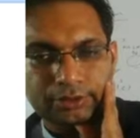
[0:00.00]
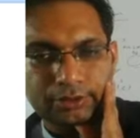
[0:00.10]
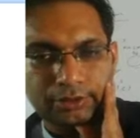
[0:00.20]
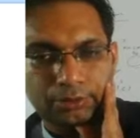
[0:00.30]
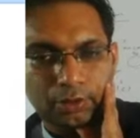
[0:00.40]

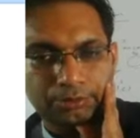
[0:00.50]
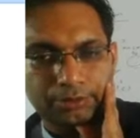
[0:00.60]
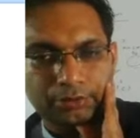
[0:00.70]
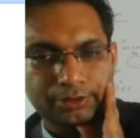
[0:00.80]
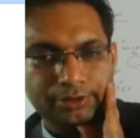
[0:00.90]
three
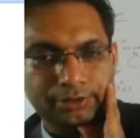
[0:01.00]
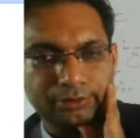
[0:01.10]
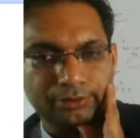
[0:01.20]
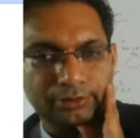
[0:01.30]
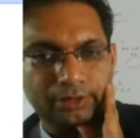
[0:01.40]

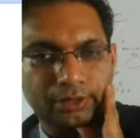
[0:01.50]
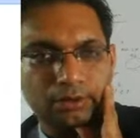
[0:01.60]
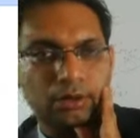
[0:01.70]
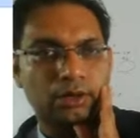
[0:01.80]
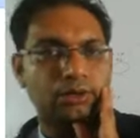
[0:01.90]
observations. These are
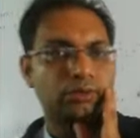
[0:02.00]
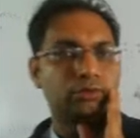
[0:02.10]
not